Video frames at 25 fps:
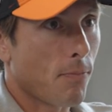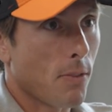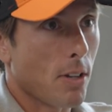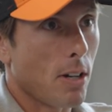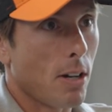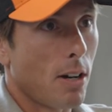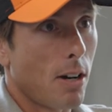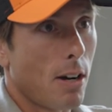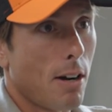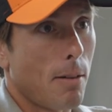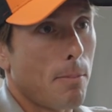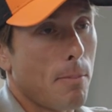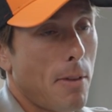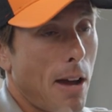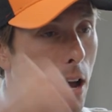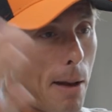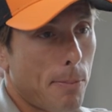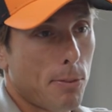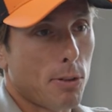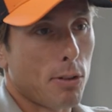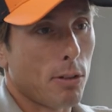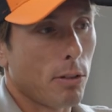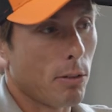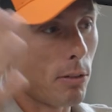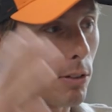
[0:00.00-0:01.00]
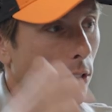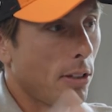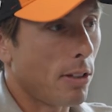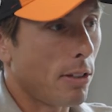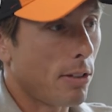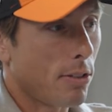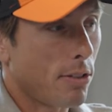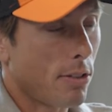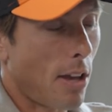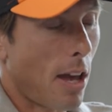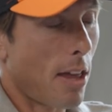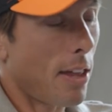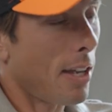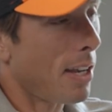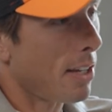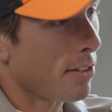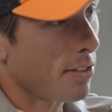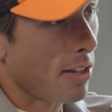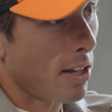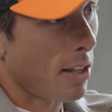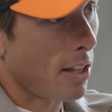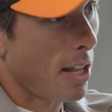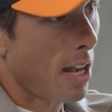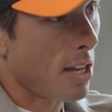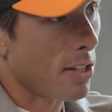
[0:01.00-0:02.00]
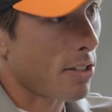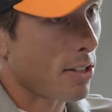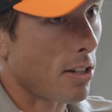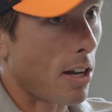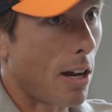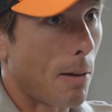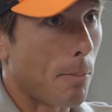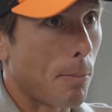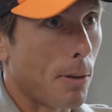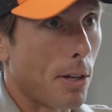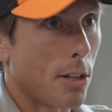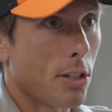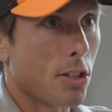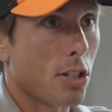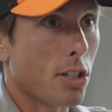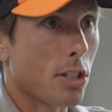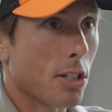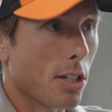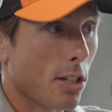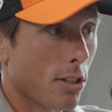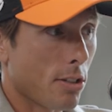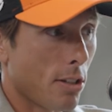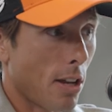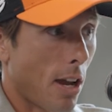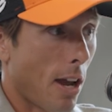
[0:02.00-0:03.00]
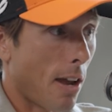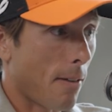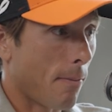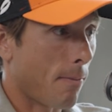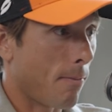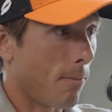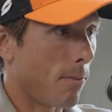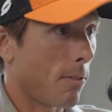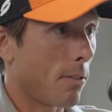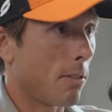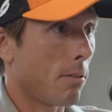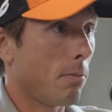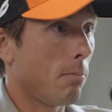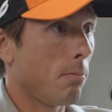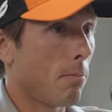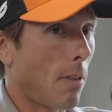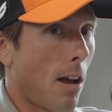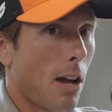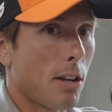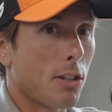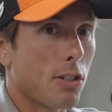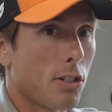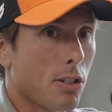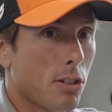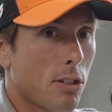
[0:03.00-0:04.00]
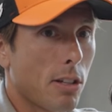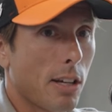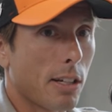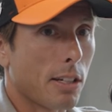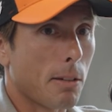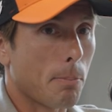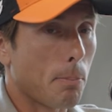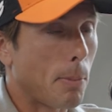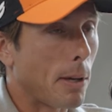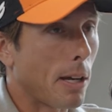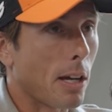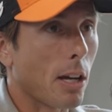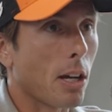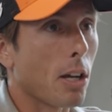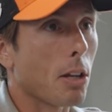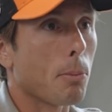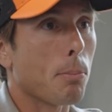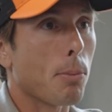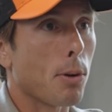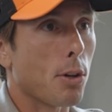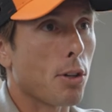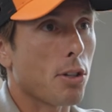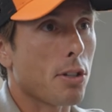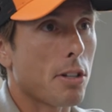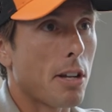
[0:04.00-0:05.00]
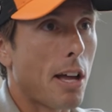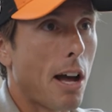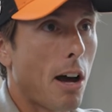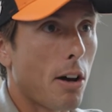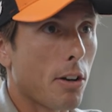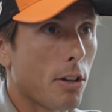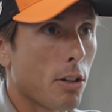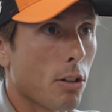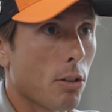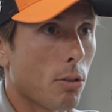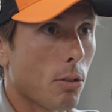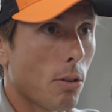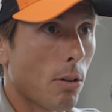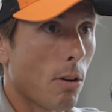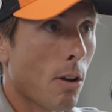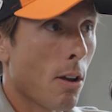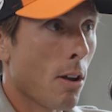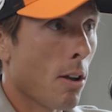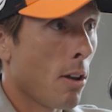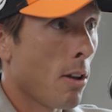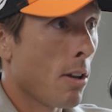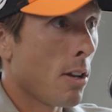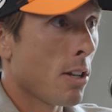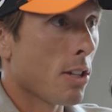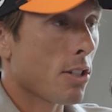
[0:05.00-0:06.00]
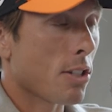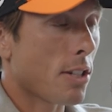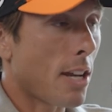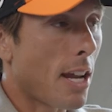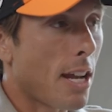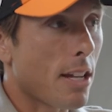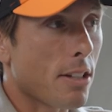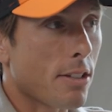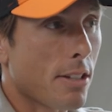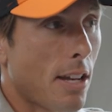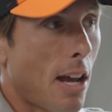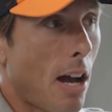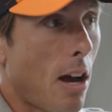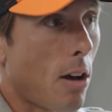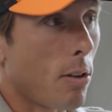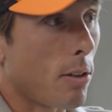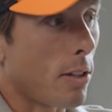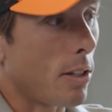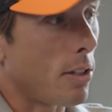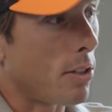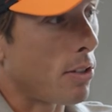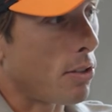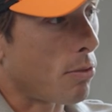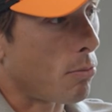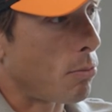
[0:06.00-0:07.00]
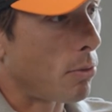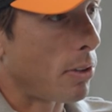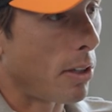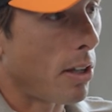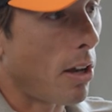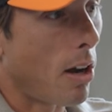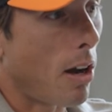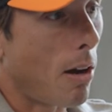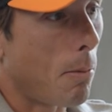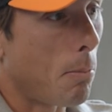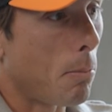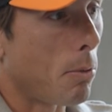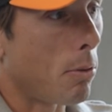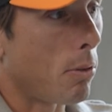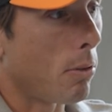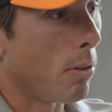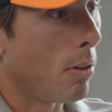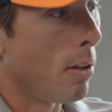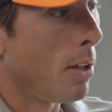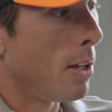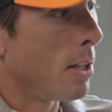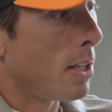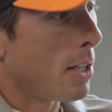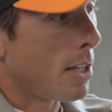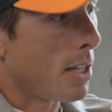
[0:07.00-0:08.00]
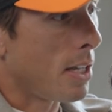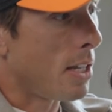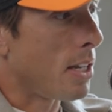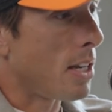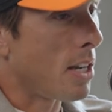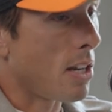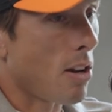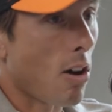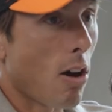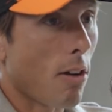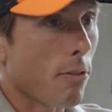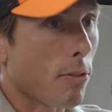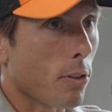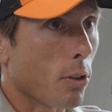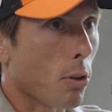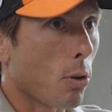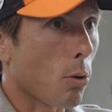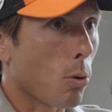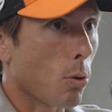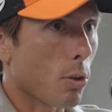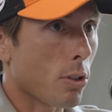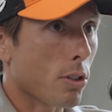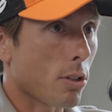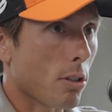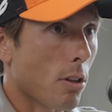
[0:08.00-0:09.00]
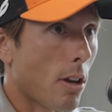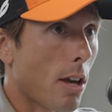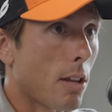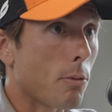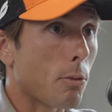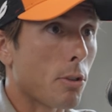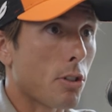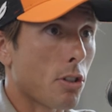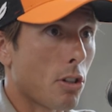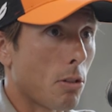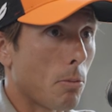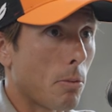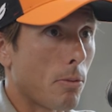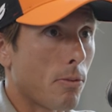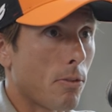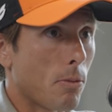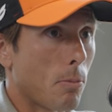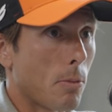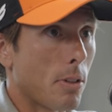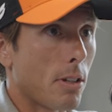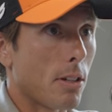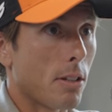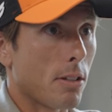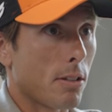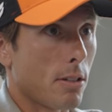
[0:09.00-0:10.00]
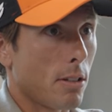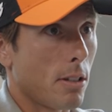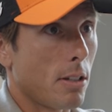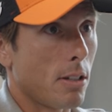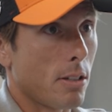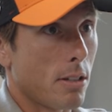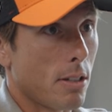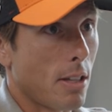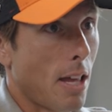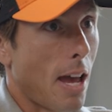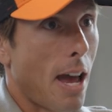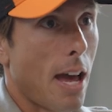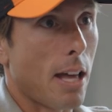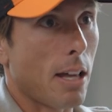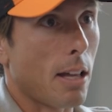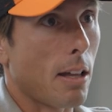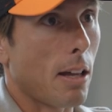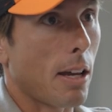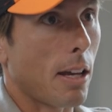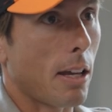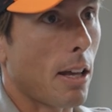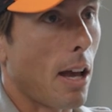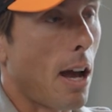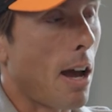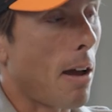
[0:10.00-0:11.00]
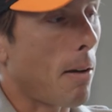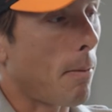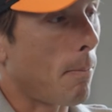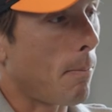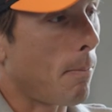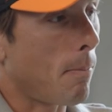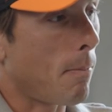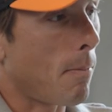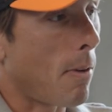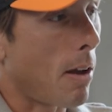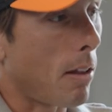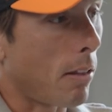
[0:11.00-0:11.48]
me. Absolutely. I think I said it last time, but it's just because I just like to pick a good personality who stands out, is really humble in and off the course. So Henry Schumann for me is that. Like I